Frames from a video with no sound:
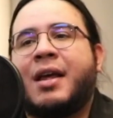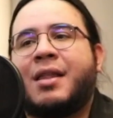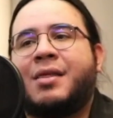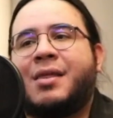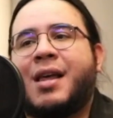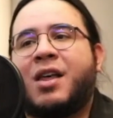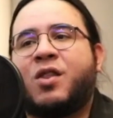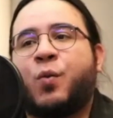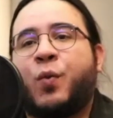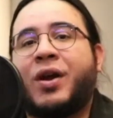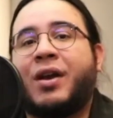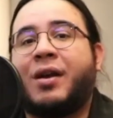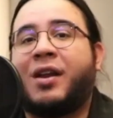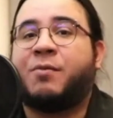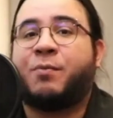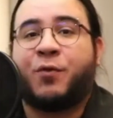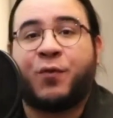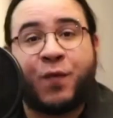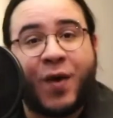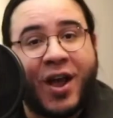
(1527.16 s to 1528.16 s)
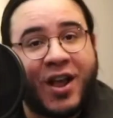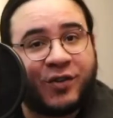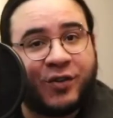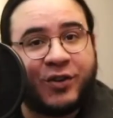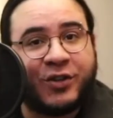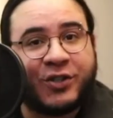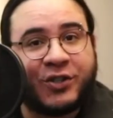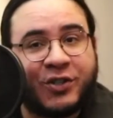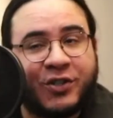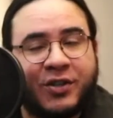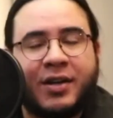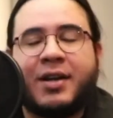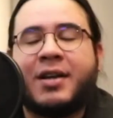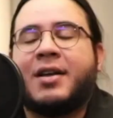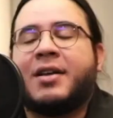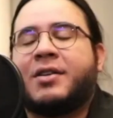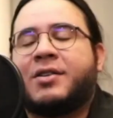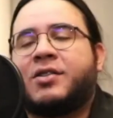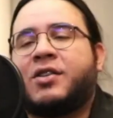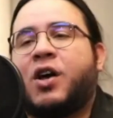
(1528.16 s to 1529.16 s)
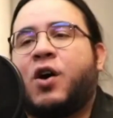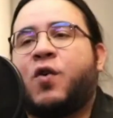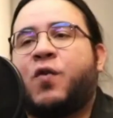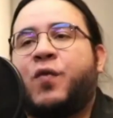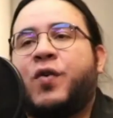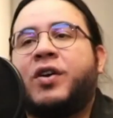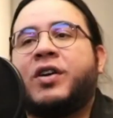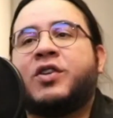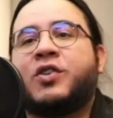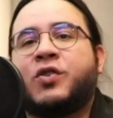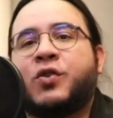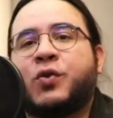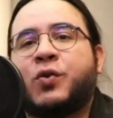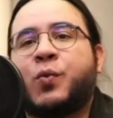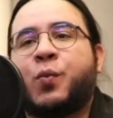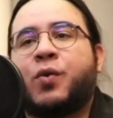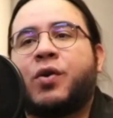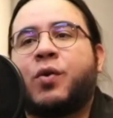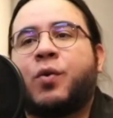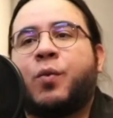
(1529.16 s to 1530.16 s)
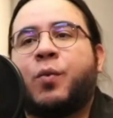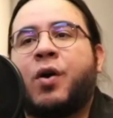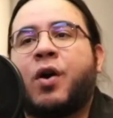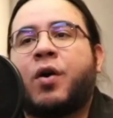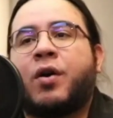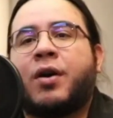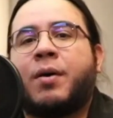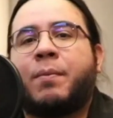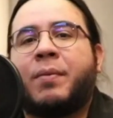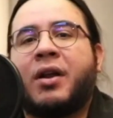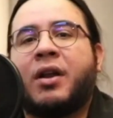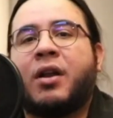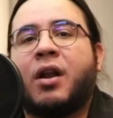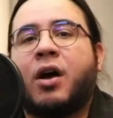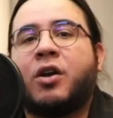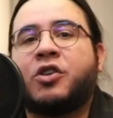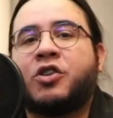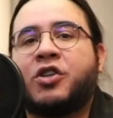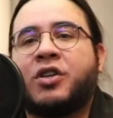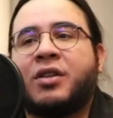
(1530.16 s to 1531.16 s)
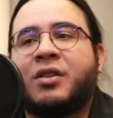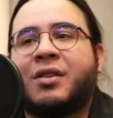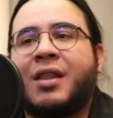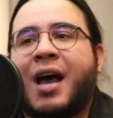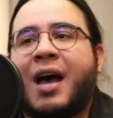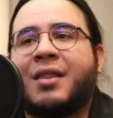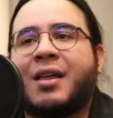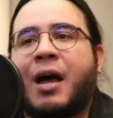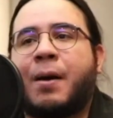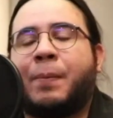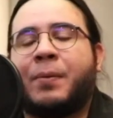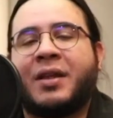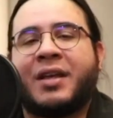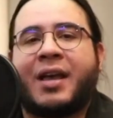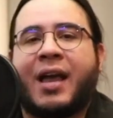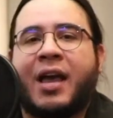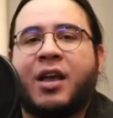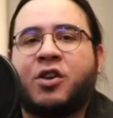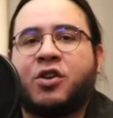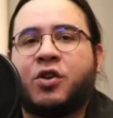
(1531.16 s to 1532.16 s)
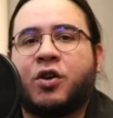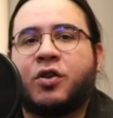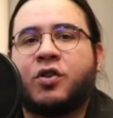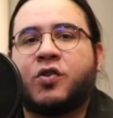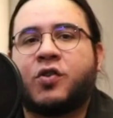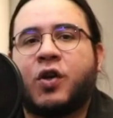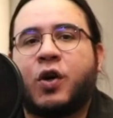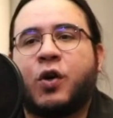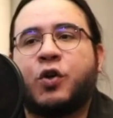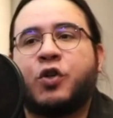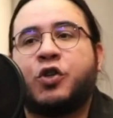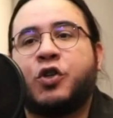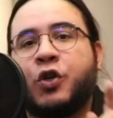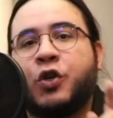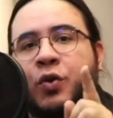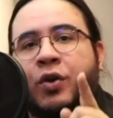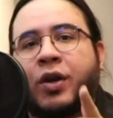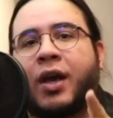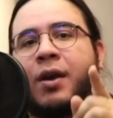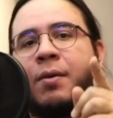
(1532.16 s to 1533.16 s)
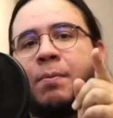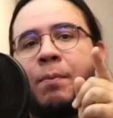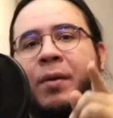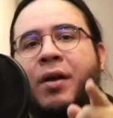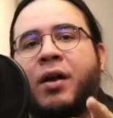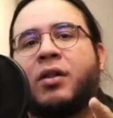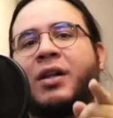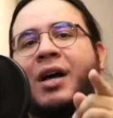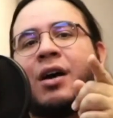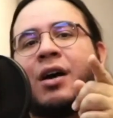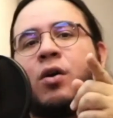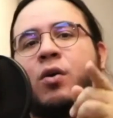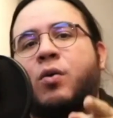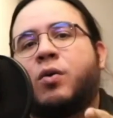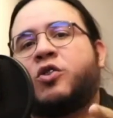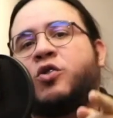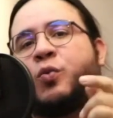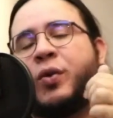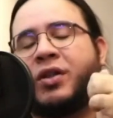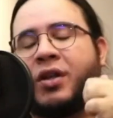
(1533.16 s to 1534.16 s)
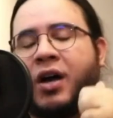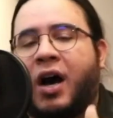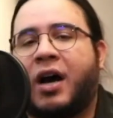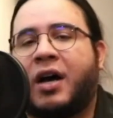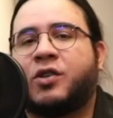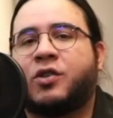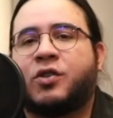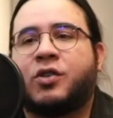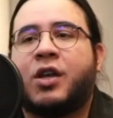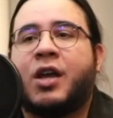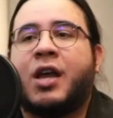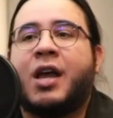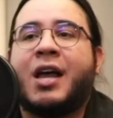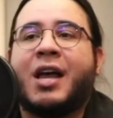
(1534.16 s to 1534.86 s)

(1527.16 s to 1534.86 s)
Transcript: that we need professors. So very soon we're going to be launching that application so you can build a course with us.